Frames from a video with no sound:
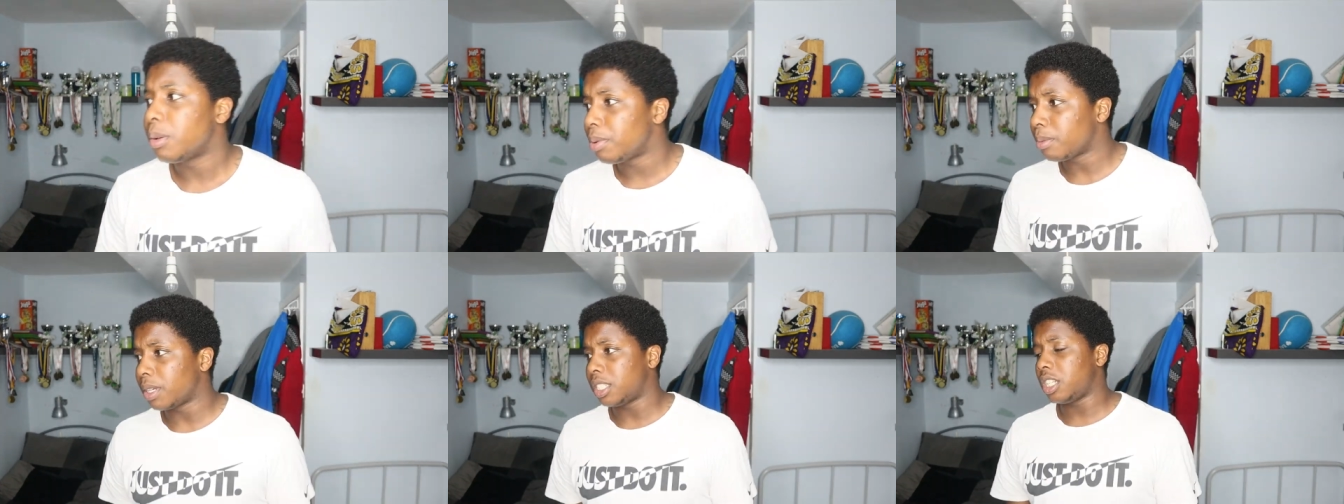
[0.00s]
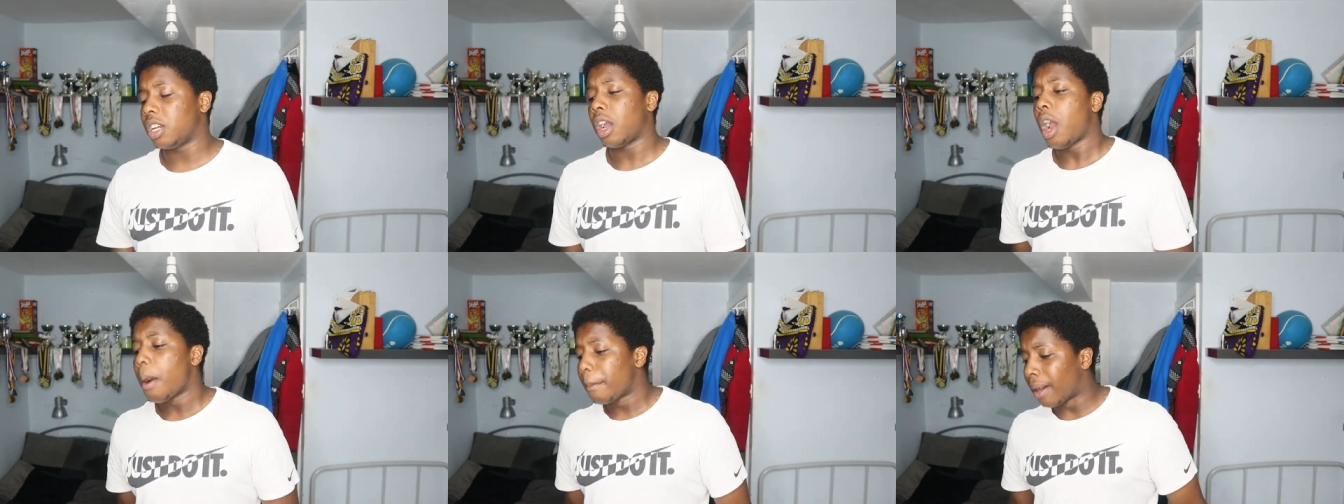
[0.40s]
Big man
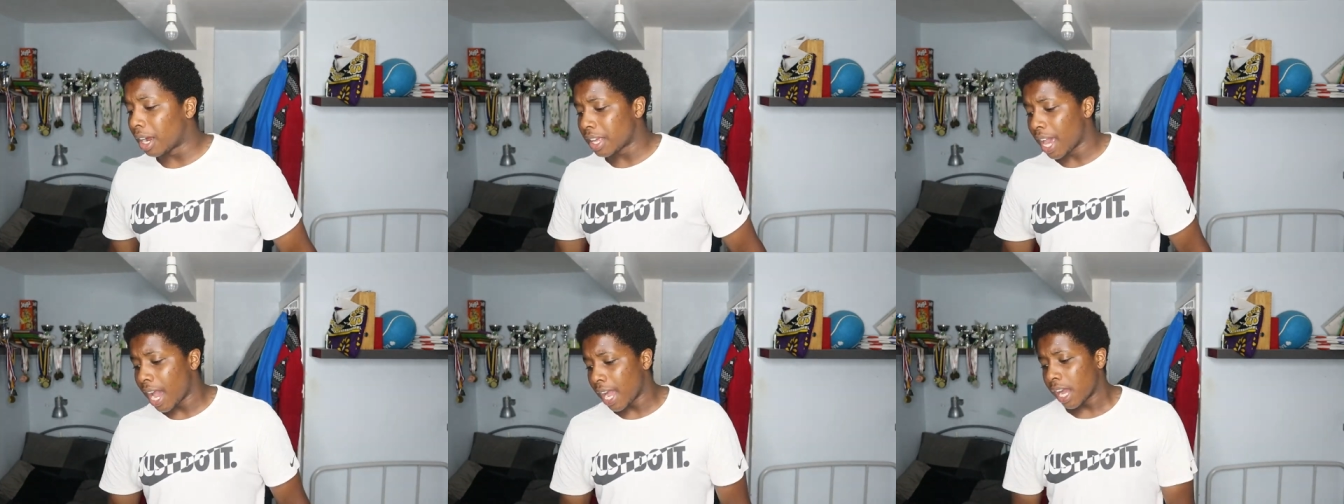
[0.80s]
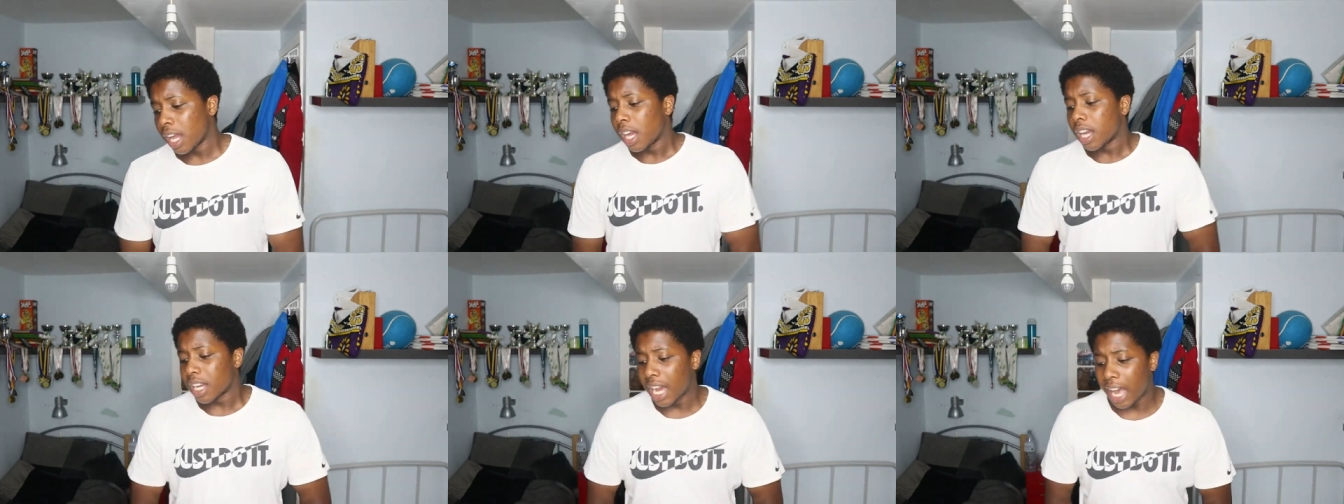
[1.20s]
ching. But yeah,
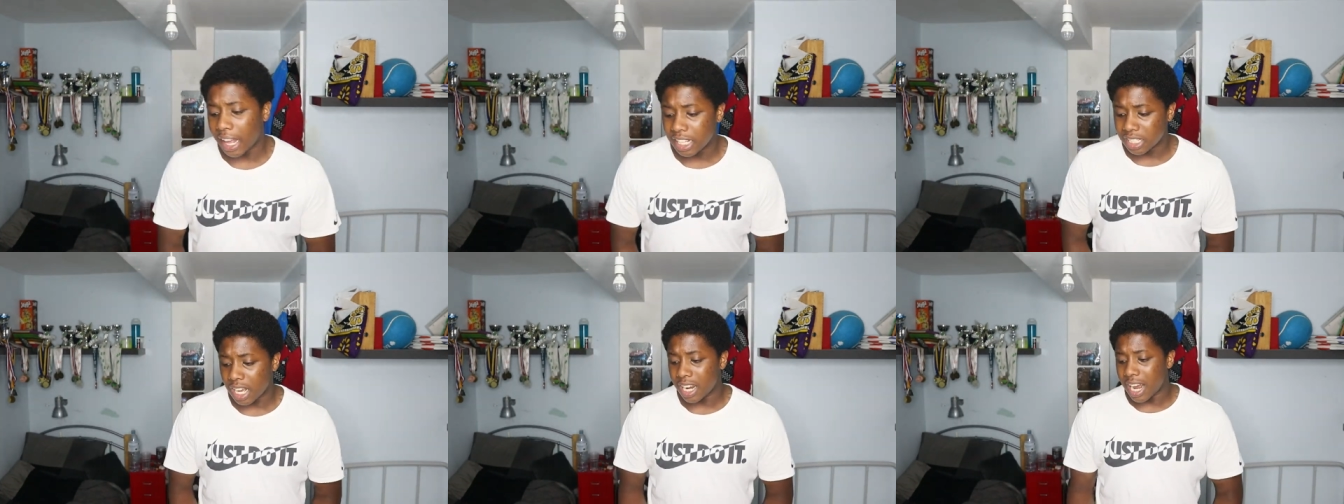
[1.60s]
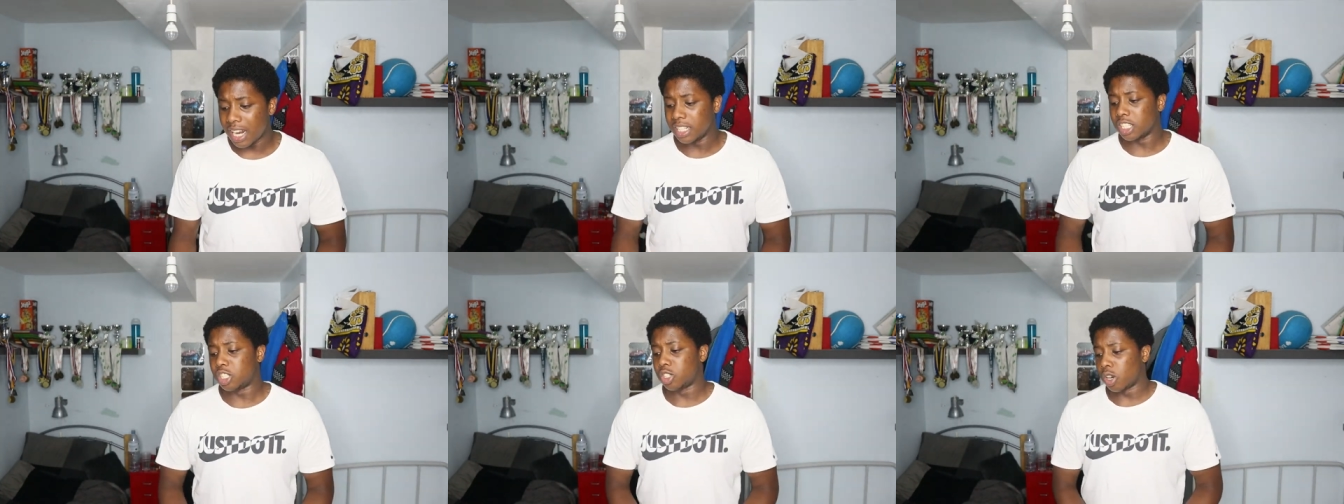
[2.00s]
guys, I
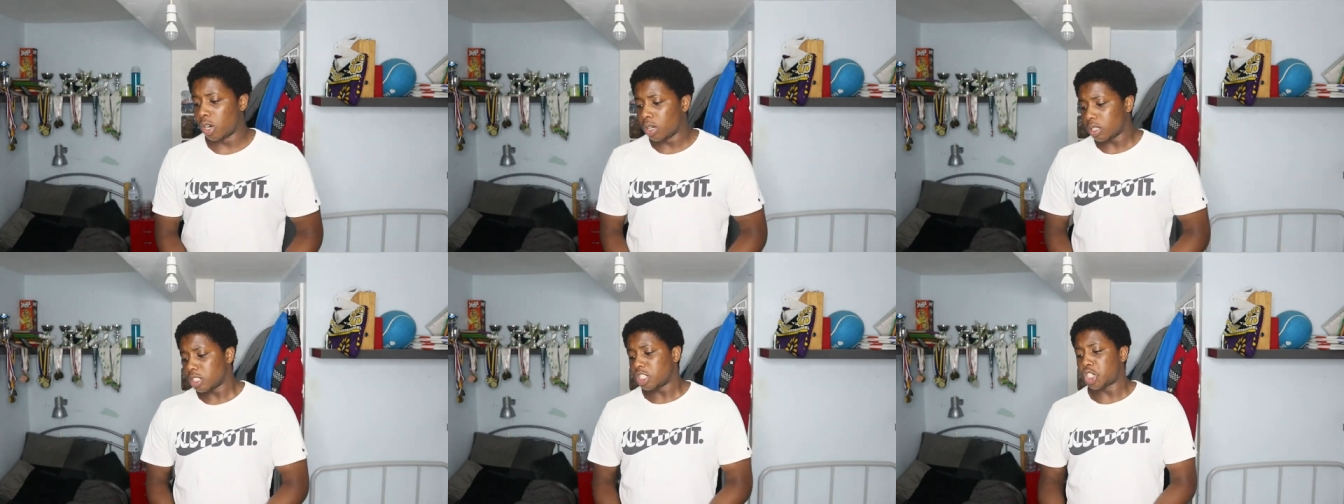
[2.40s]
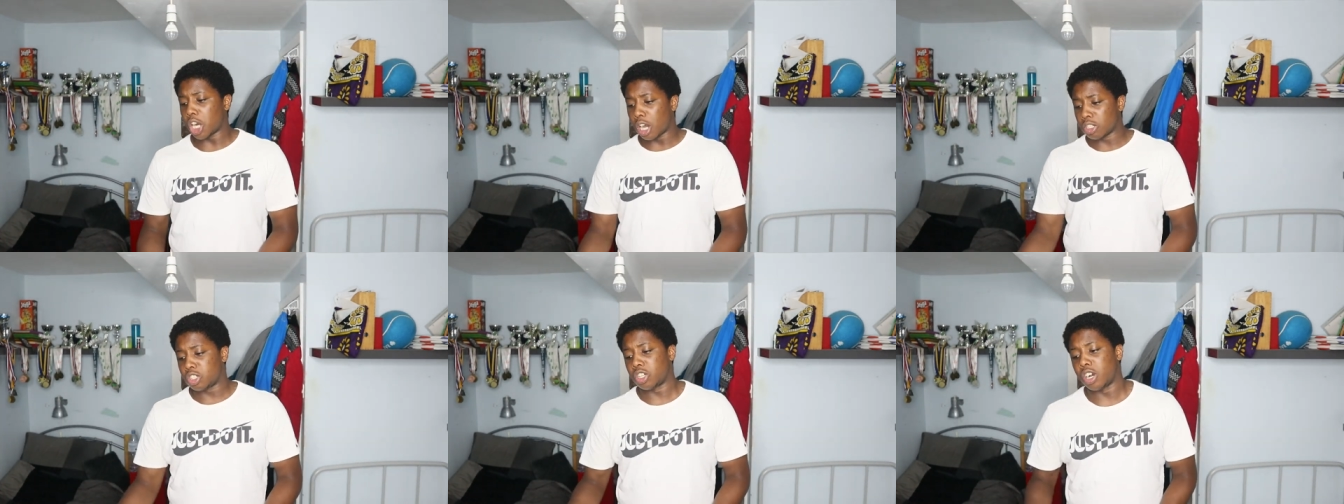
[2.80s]
like this song.
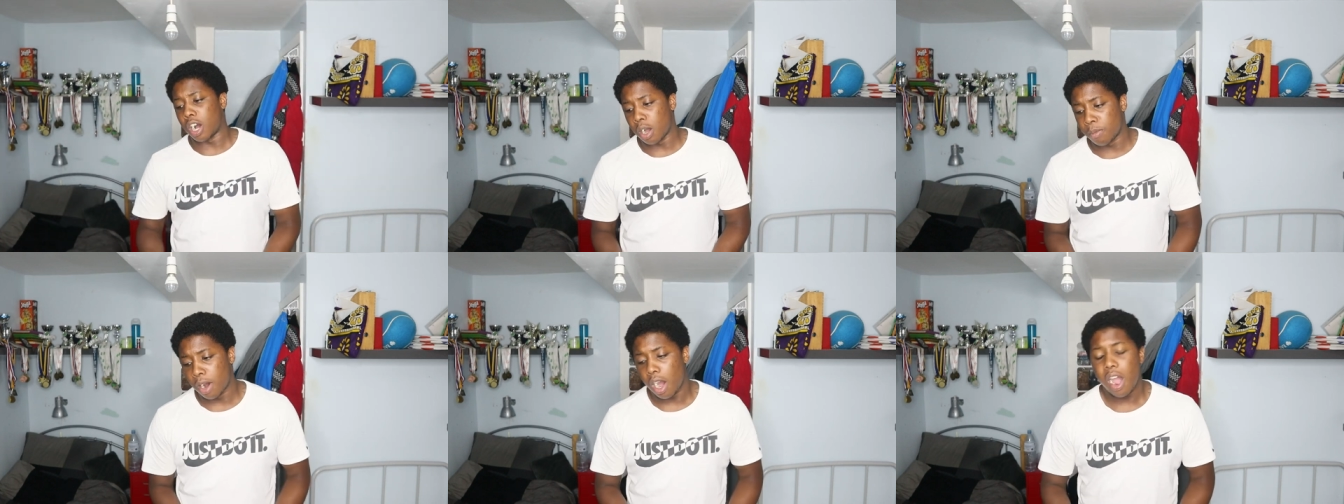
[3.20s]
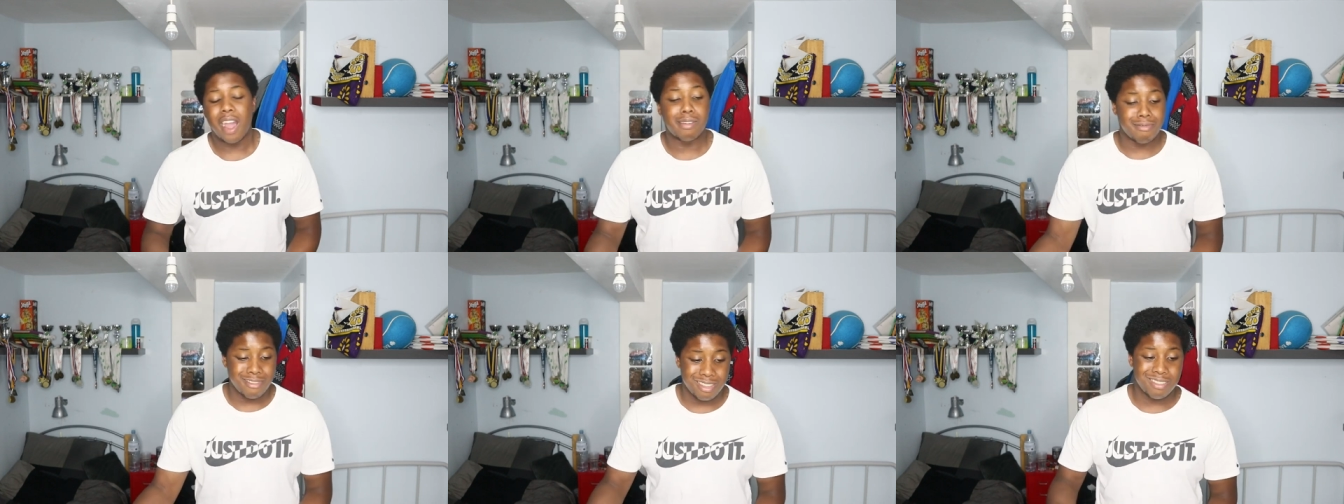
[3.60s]
Shout out to Karma.
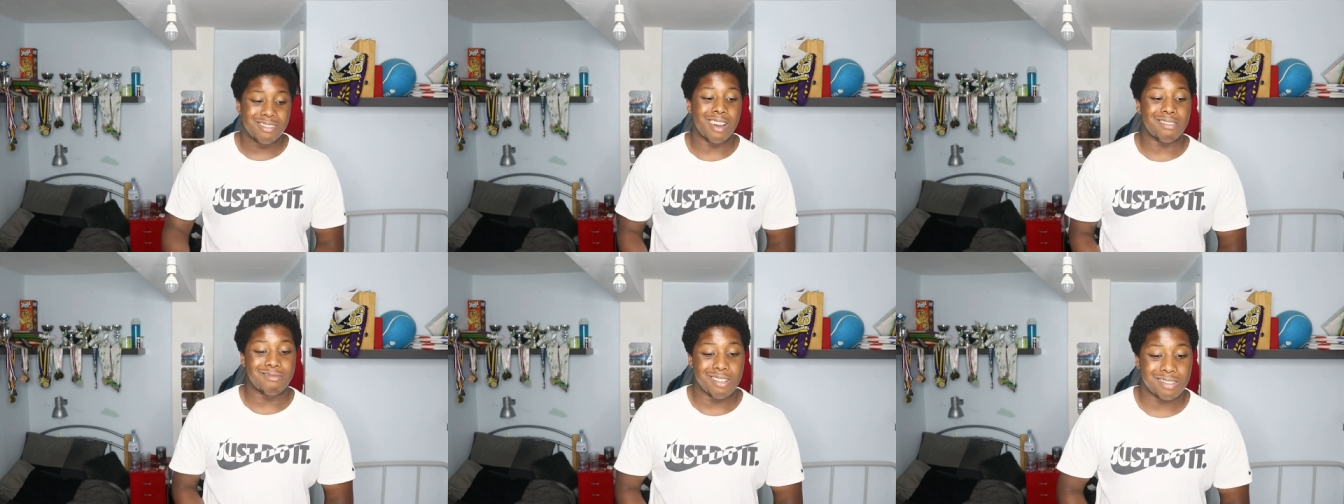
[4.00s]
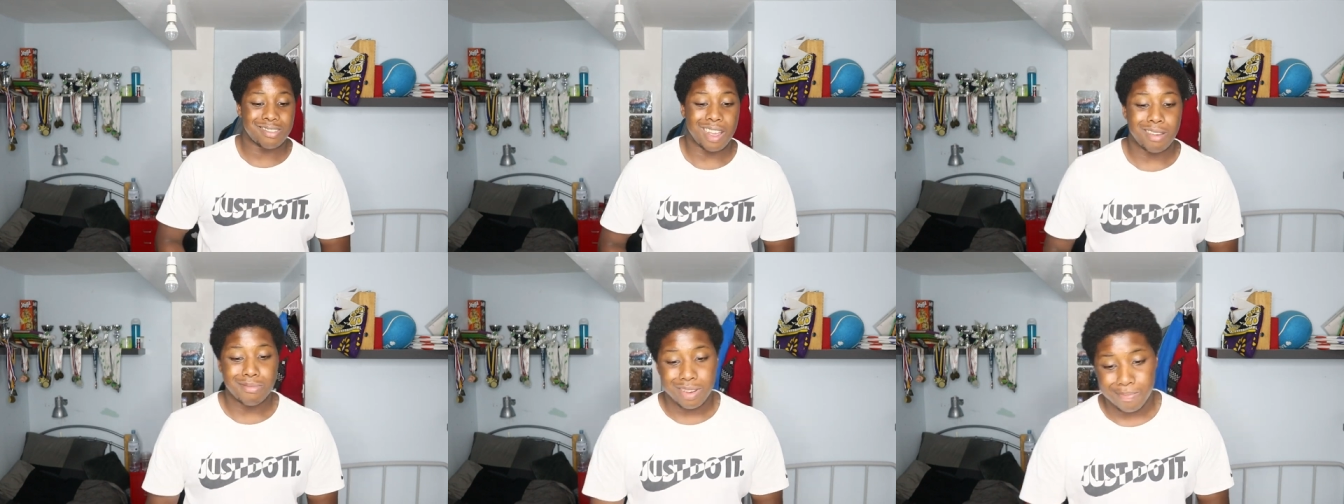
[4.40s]
I'm gonna see you guys
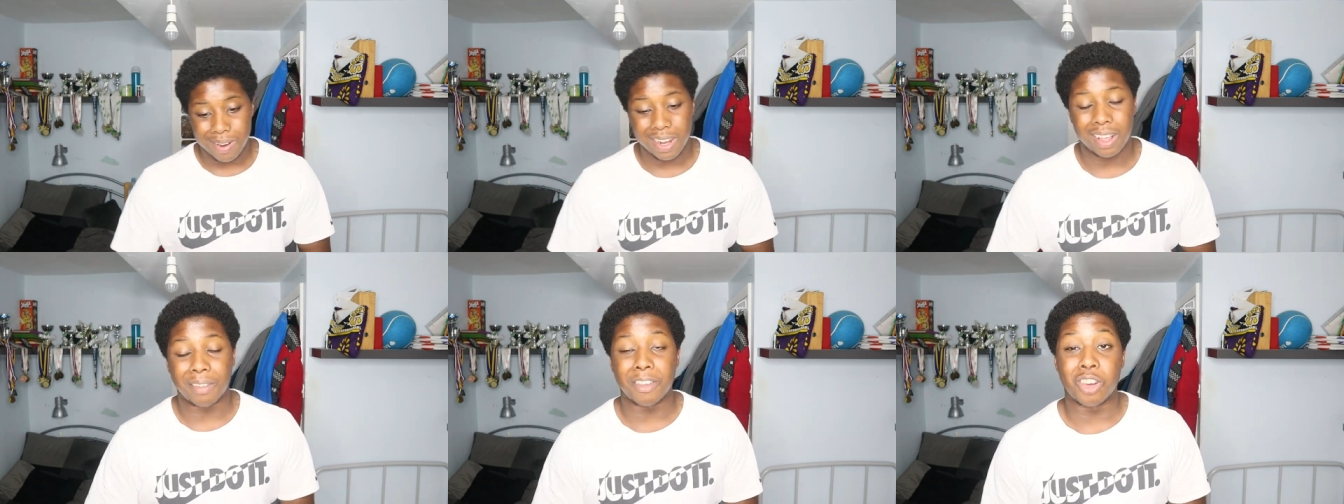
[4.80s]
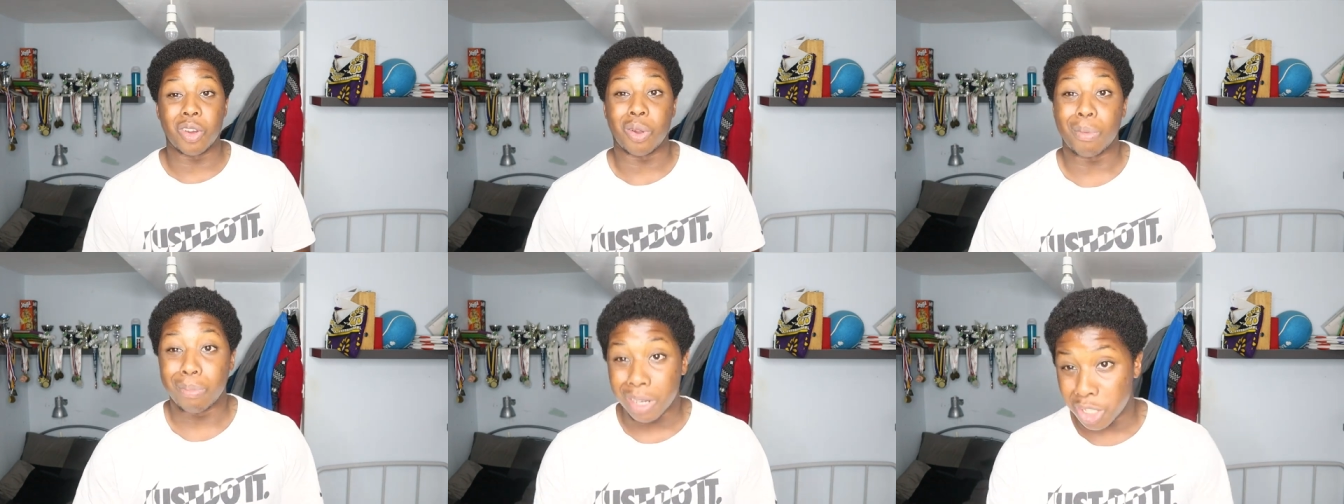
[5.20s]
next time in my next video.